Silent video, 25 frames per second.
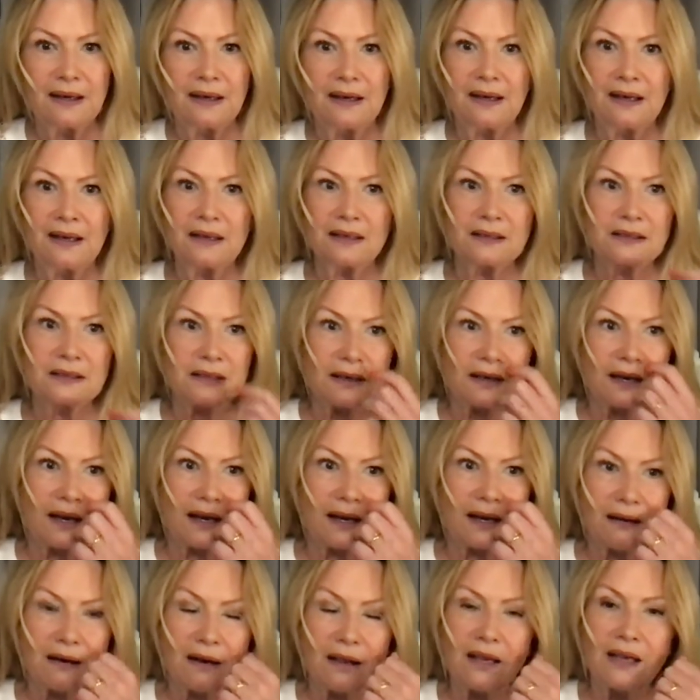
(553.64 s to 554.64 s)
And
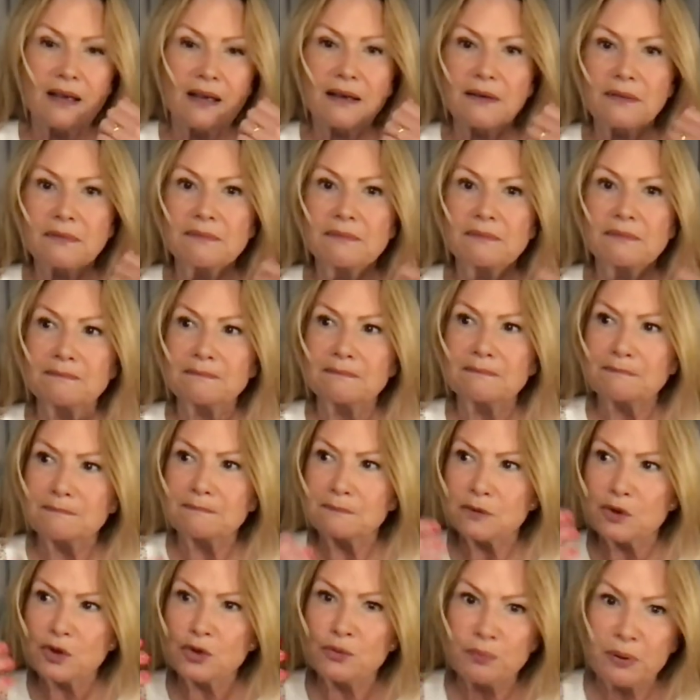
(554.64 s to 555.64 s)
I'd like
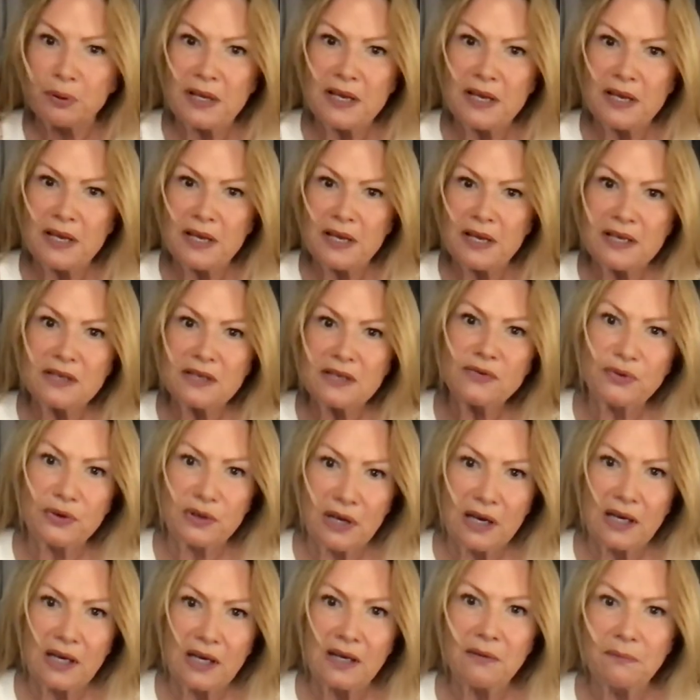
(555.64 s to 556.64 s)
to
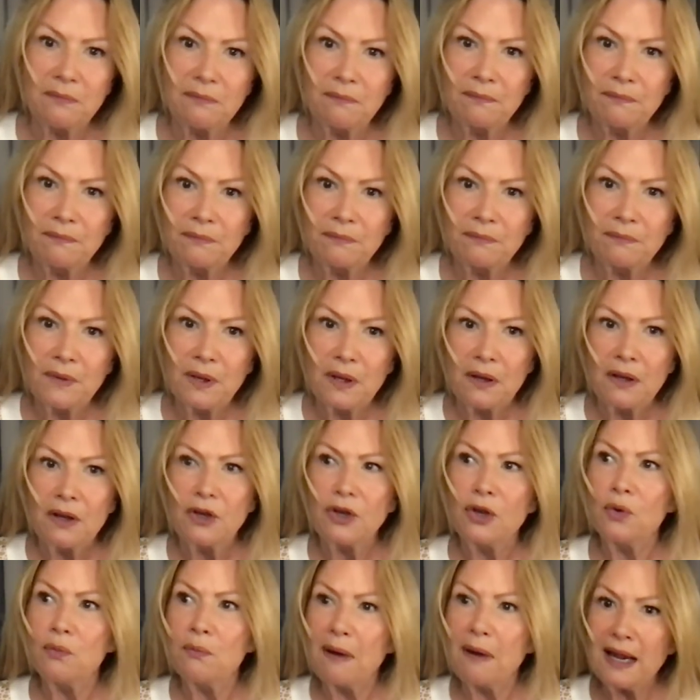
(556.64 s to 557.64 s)
peacefully,
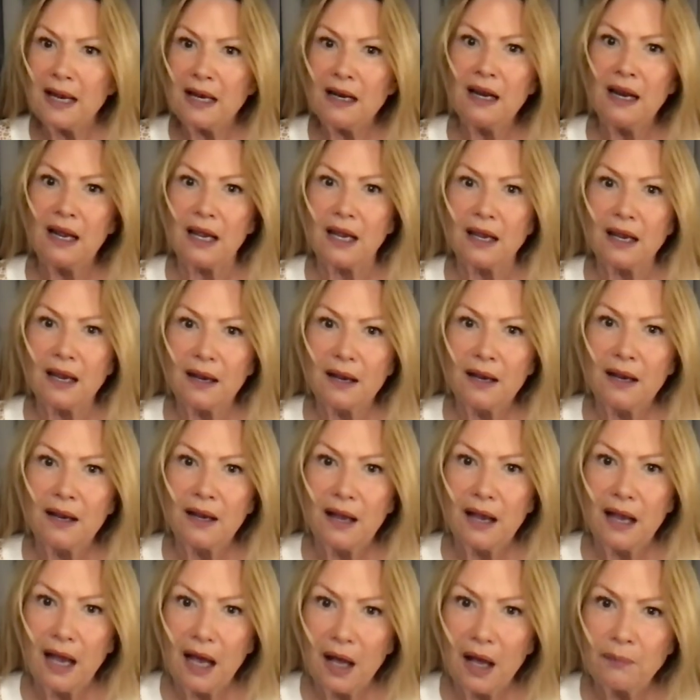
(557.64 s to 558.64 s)
humanely
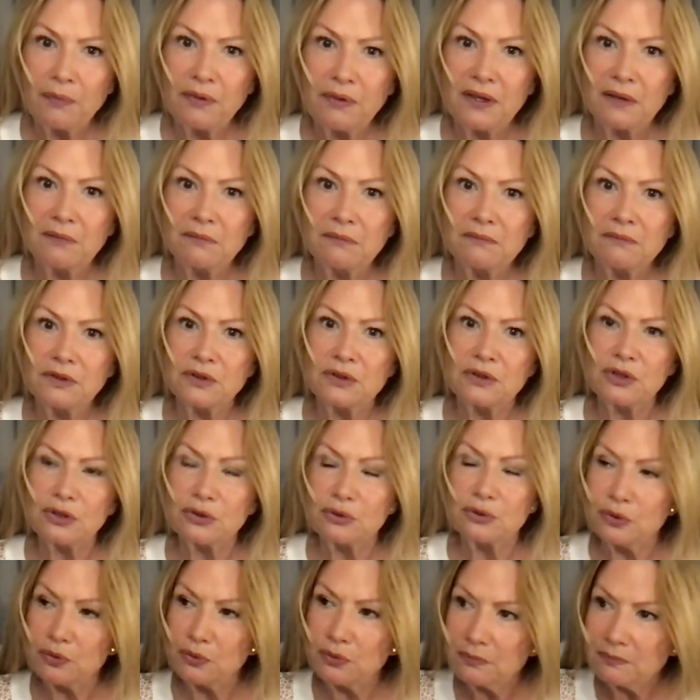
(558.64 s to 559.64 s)
help them
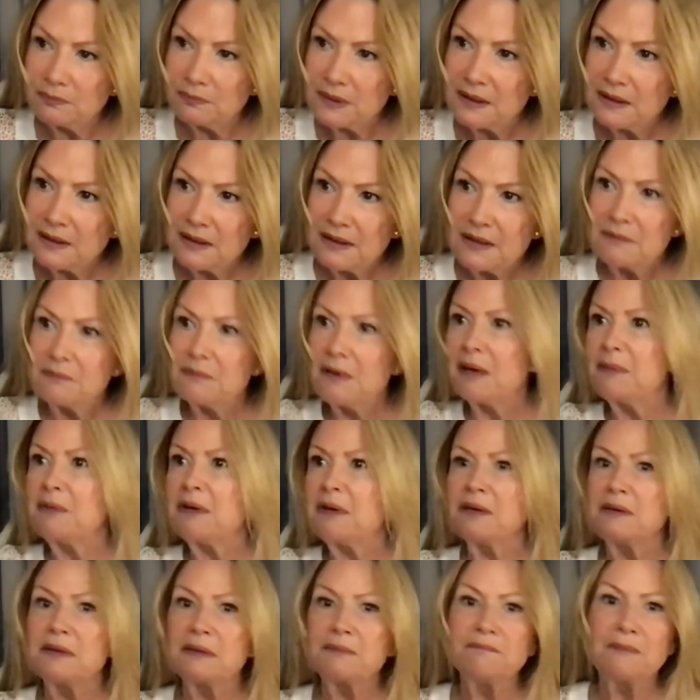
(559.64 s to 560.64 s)
to
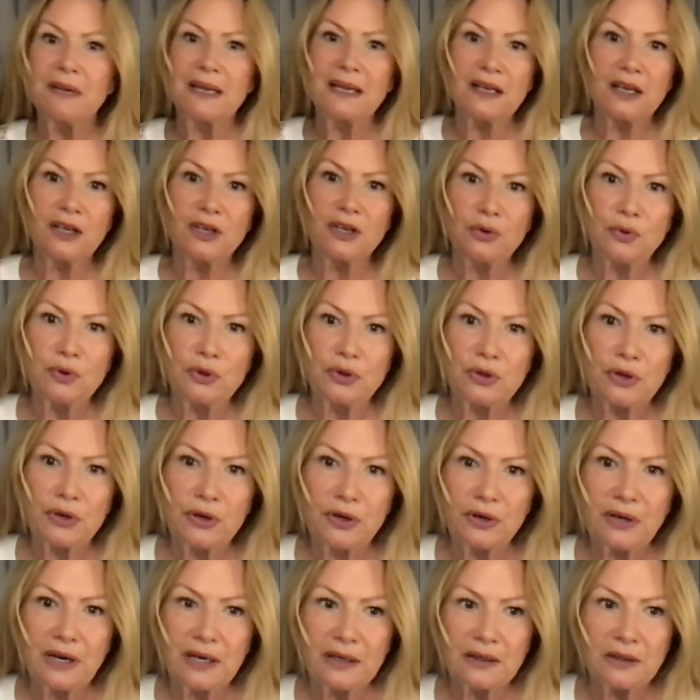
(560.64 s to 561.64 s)
maybe make a
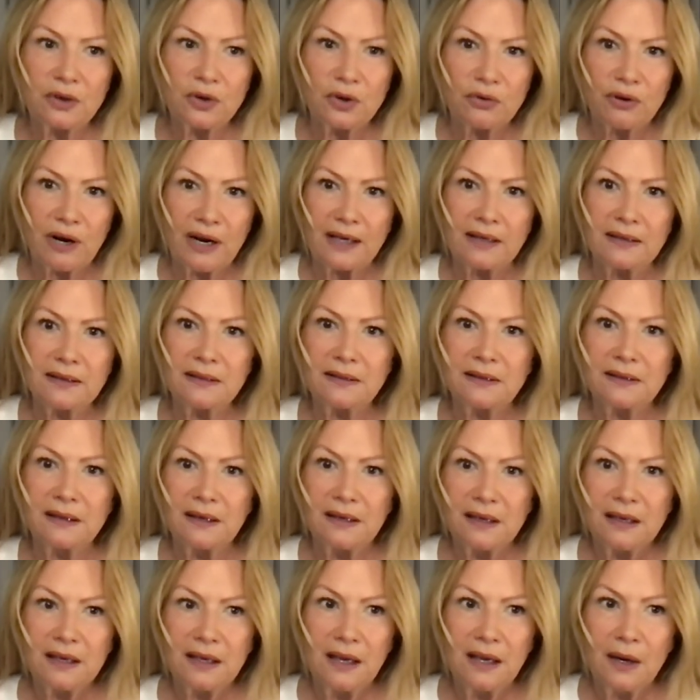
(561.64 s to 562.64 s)
U-turn and correct
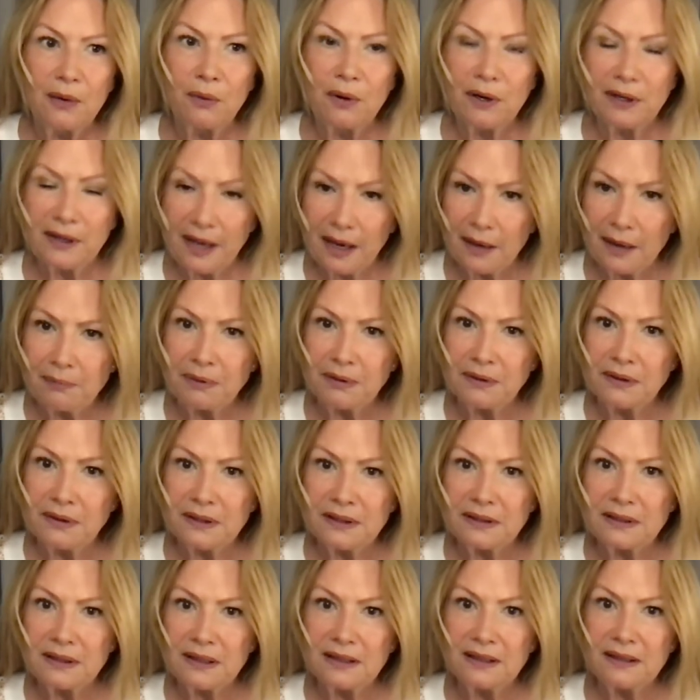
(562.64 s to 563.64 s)
what
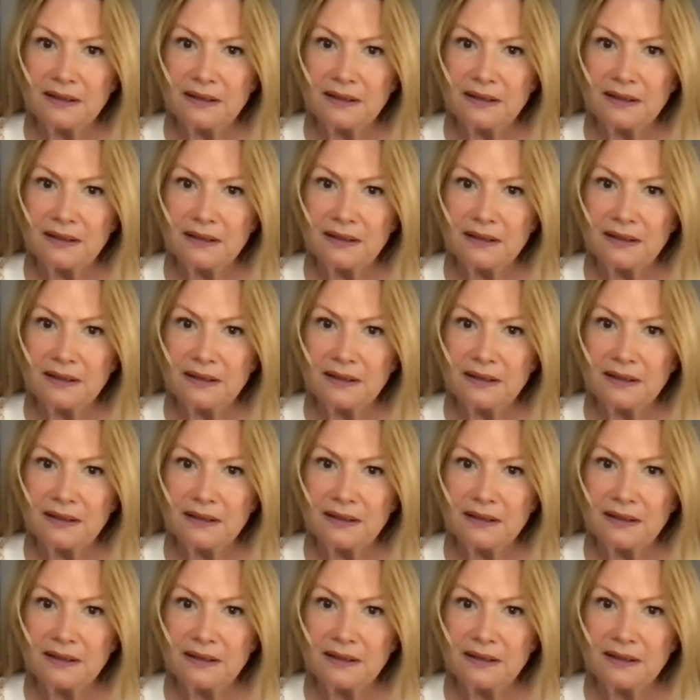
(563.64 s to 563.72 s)
happened